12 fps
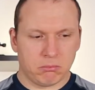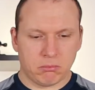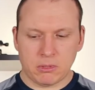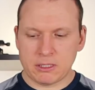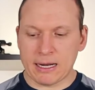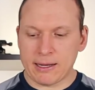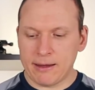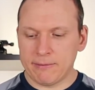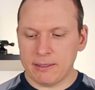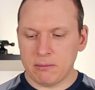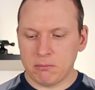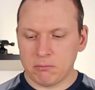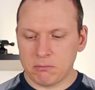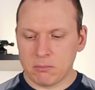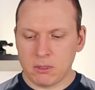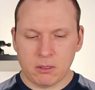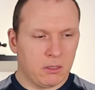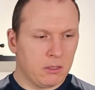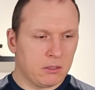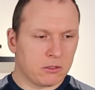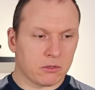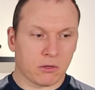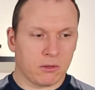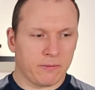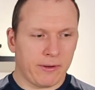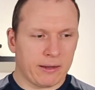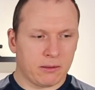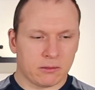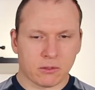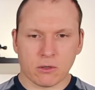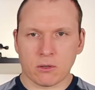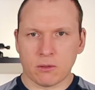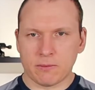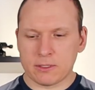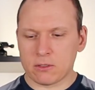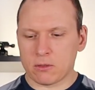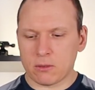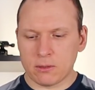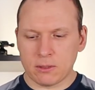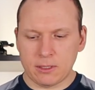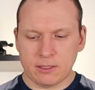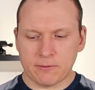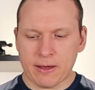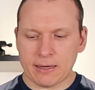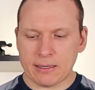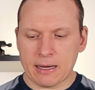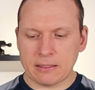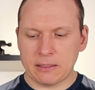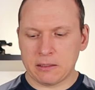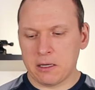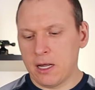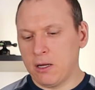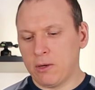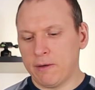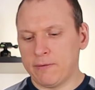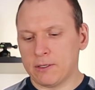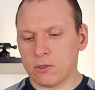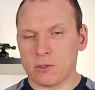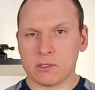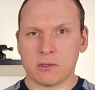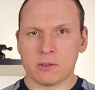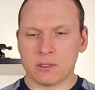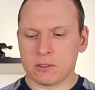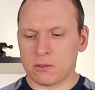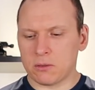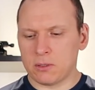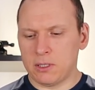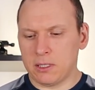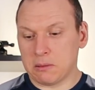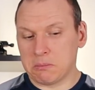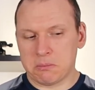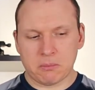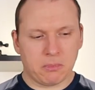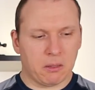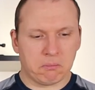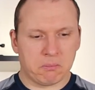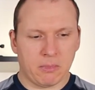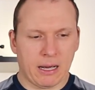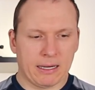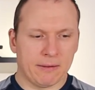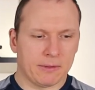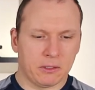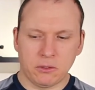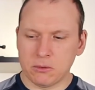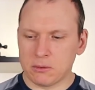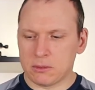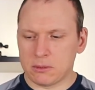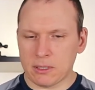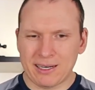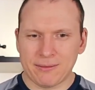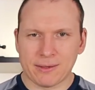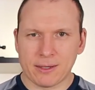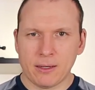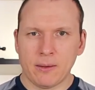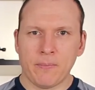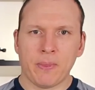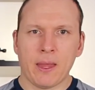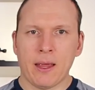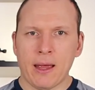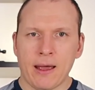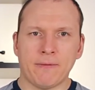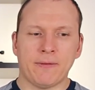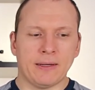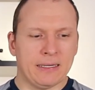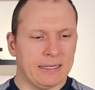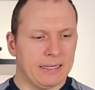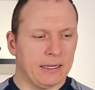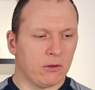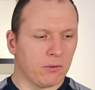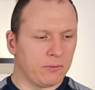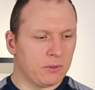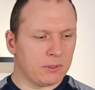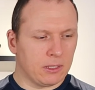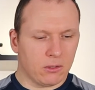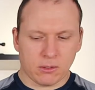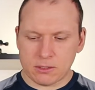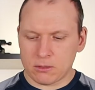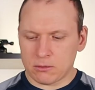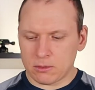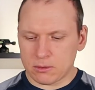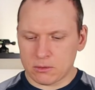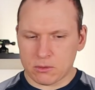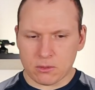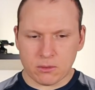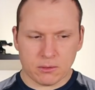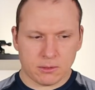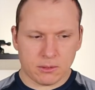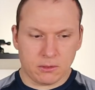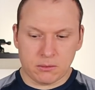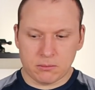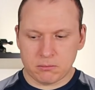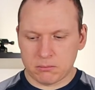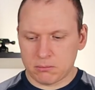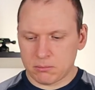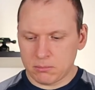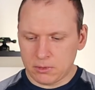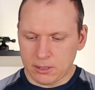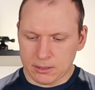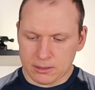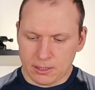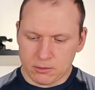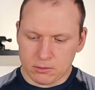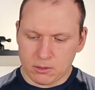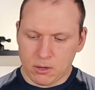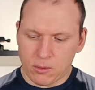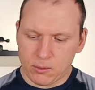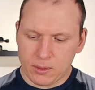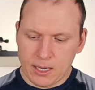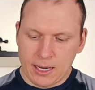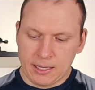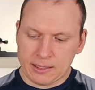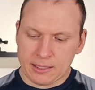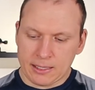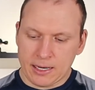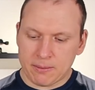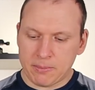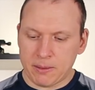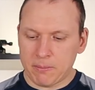It's not heavy. The scroll is fantastic. Have this horizontal scroll here. I never have the need of using horizontal scroll, so yes, I don't know how it can help me.